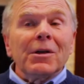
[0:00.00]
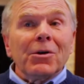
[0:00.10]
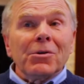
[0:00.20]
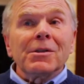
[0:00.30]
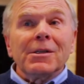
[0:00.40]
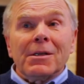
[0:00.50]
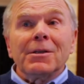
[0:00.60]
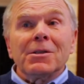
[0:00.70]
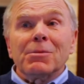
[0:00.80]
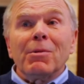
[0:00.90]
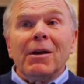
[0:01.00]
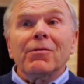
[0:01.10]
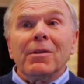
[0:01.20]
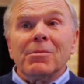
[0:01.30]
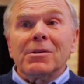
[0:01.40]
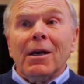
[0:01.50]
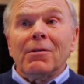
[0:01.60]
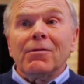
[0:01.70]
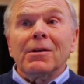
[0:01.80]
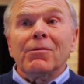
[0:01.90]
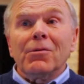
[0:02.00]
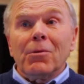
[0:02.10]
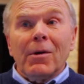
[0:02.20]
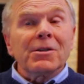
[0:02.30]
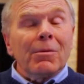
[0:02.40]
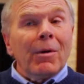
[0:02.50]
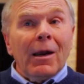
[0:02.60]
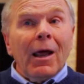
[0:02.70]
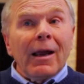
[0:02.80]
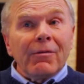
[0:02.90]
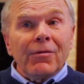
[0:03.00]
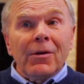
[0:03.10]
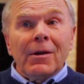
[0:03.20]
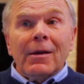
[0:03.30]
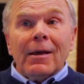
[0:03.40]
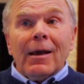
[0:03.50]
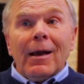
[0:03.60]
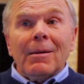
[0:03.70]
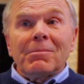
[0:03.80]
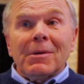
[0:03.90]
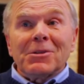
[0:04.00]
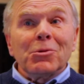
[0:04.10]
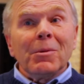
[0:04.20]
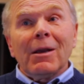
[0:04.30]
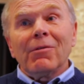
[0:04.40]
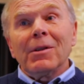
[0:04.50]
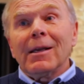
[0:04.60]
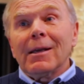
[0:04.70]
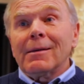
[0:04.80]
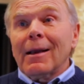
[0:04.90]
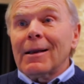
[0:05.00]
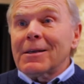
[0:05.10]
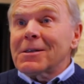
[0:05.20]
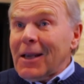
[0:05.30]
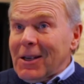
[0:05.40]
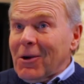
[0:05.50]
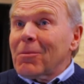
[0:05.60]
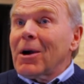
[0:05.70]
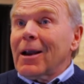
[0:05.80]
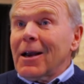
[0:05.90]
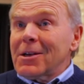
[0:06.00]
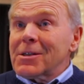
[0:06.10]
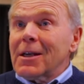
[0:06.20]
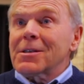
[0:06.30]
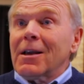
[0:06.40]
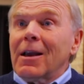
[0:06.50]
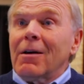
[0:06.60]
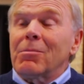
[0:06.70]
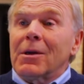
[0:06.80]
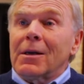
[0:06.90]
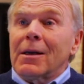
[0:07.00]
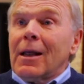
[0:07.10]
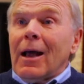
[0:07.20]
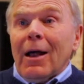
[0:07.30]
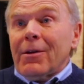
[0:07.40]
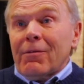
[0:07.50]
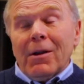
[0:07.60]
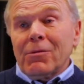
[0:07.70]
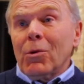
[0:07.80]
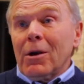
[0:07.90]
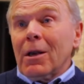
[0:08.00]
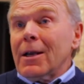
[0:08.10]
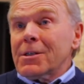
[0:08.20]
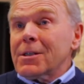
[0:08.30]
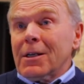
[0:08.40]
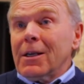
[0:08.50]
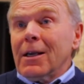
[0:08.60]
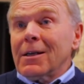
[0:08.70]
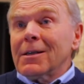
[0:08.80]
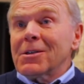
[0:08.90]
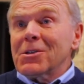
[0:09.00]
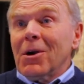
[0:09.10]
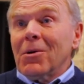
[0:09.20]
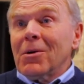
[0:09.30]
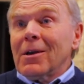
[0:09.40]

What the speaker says: years these lenses pay for themselves, and for the rest of my life, assuming everything, I can take care of my eyes as I have been, I'll never have to wear glasses again. So